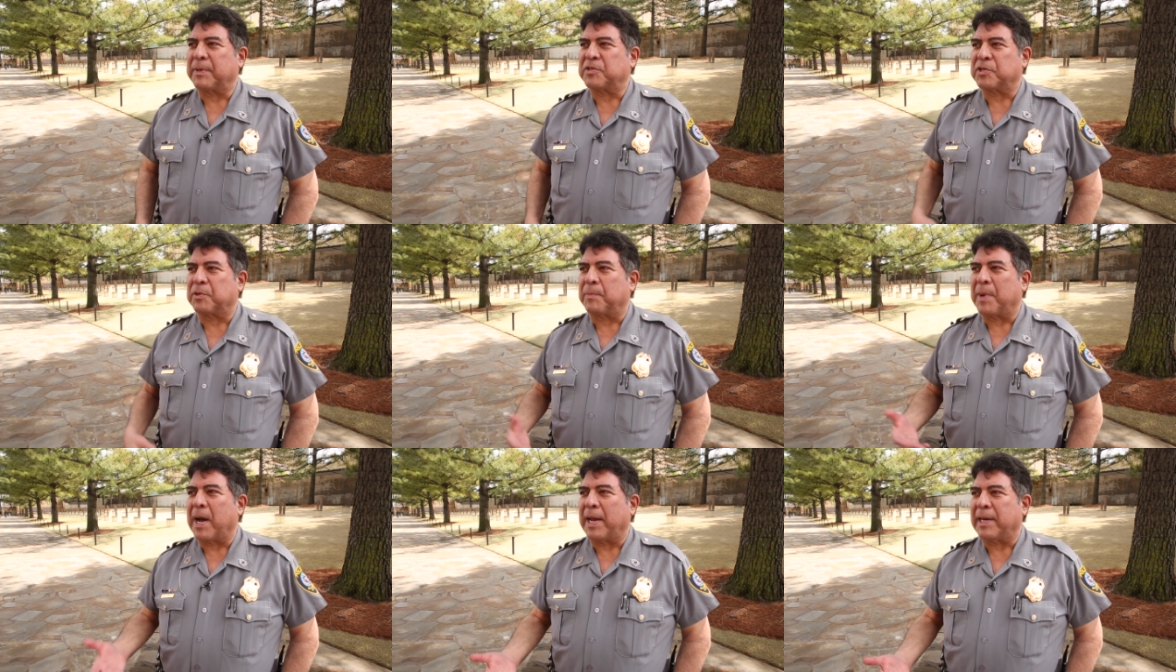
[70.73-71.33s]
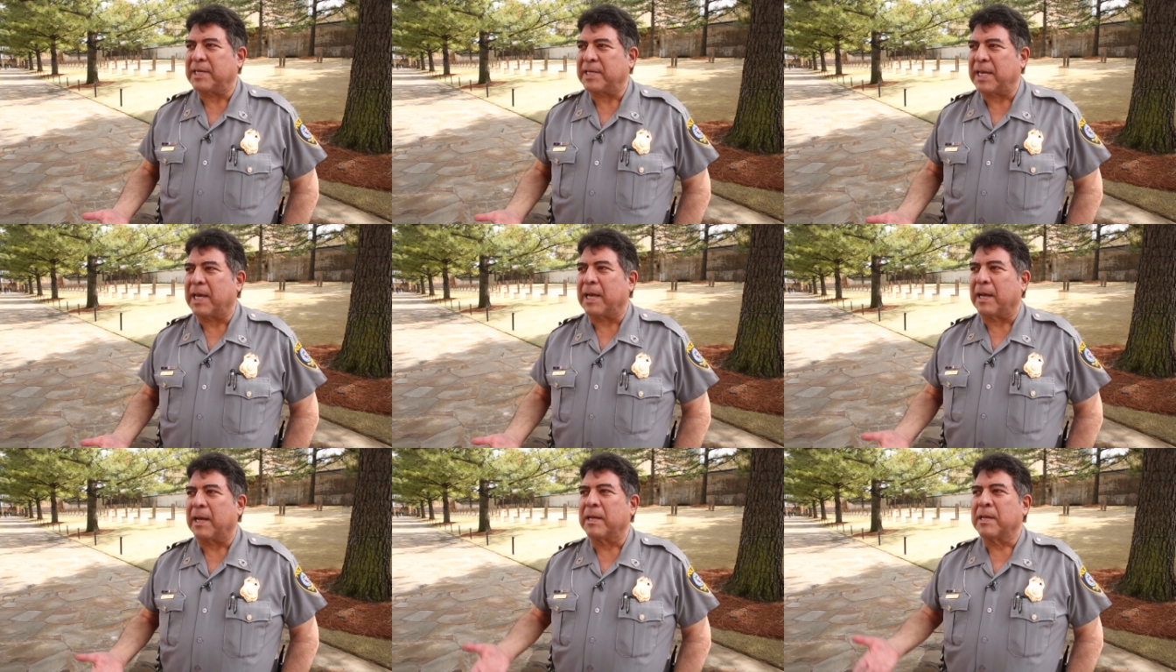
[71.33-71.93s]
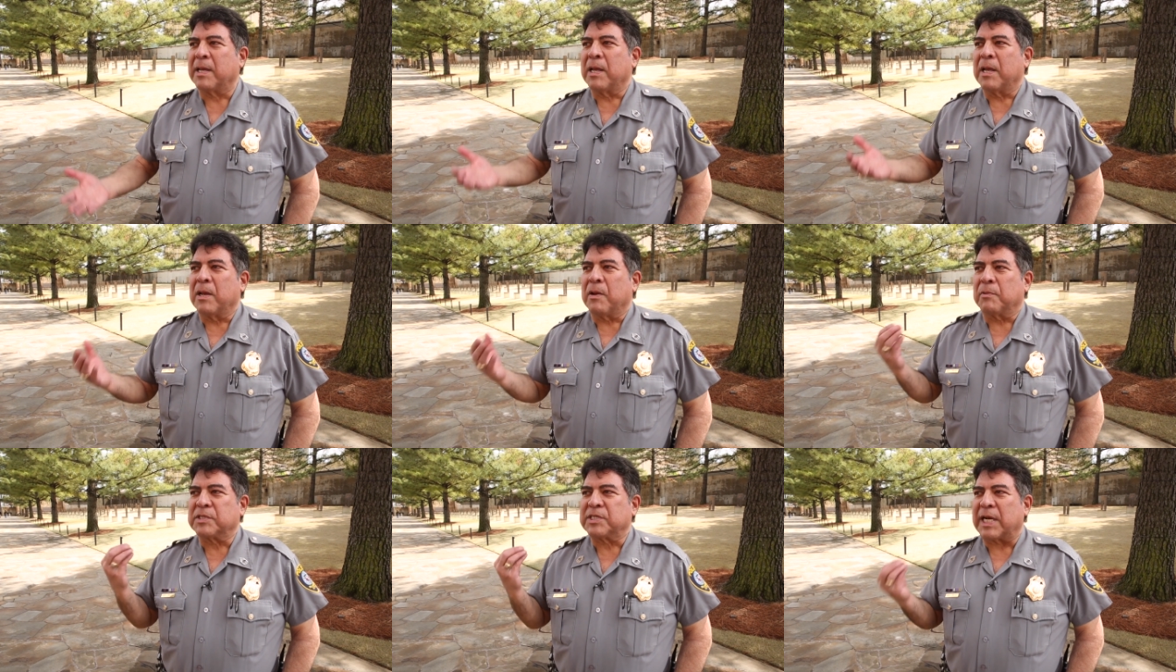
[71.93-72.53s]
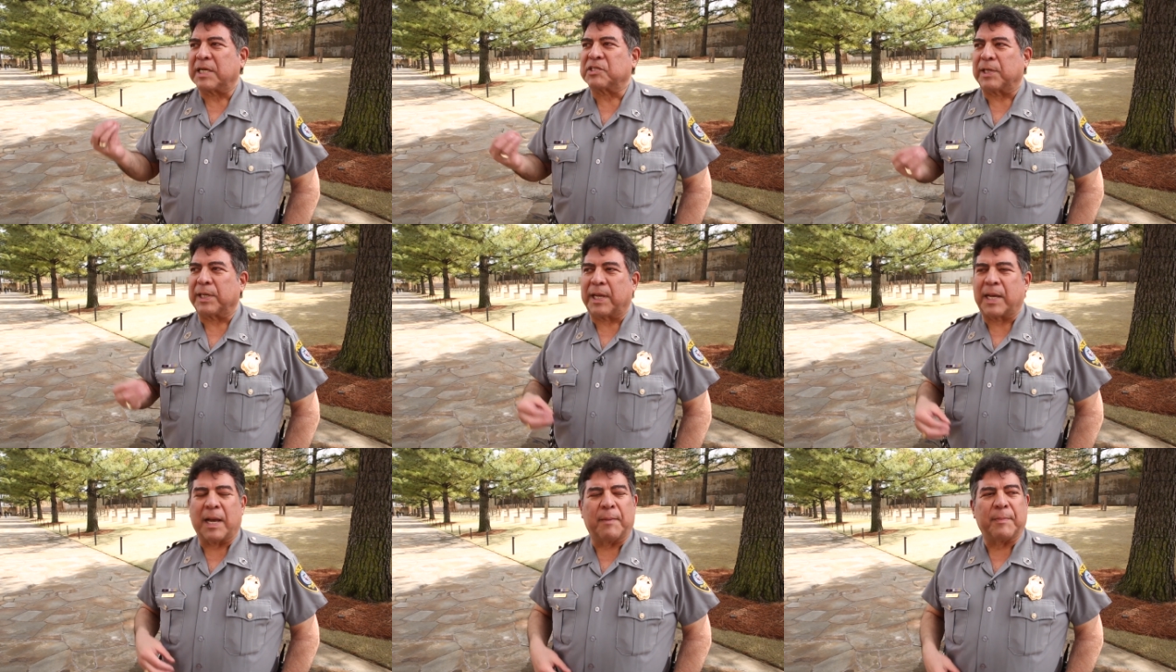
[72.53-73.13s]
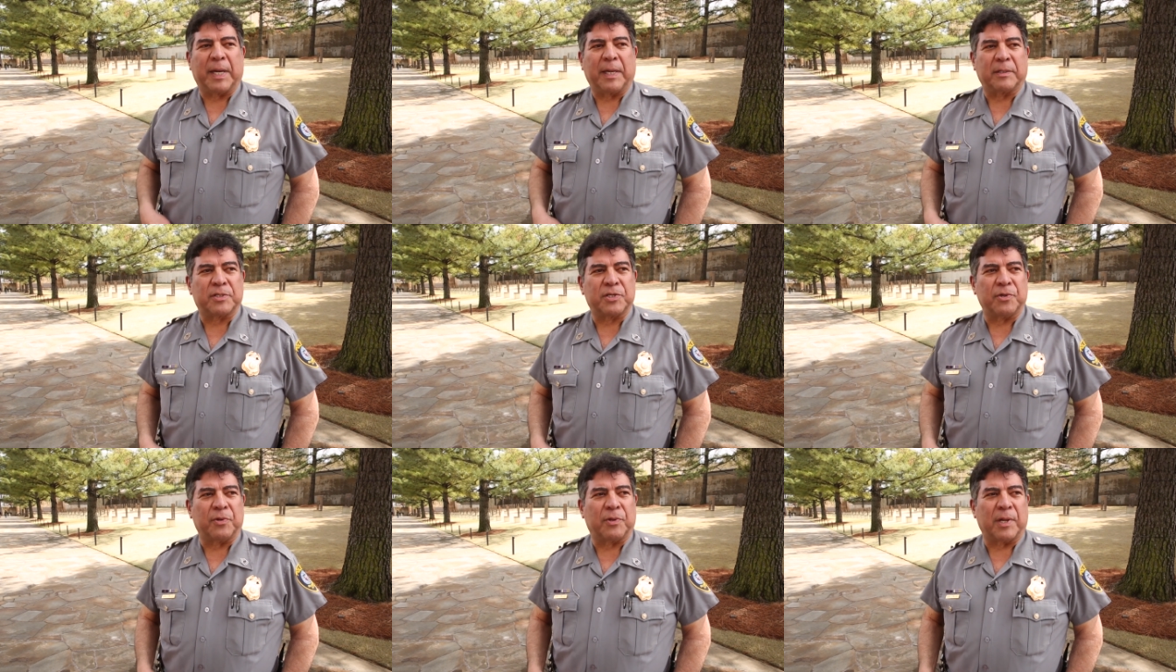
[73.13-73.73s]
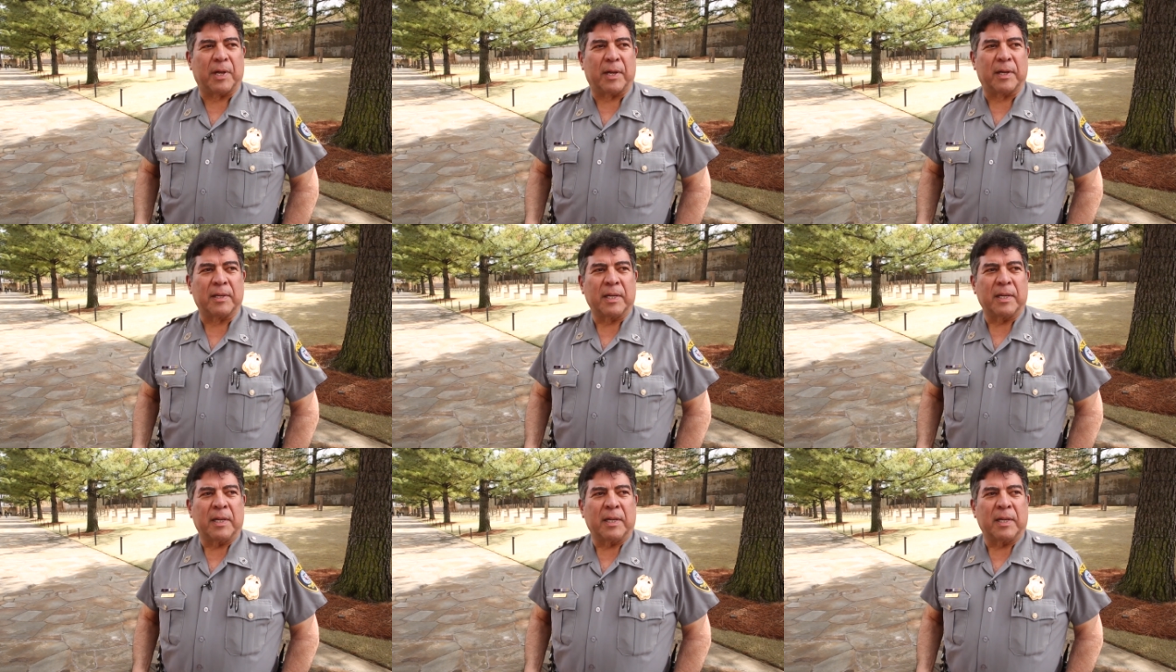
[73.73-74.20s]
And so my idea was actually coming to the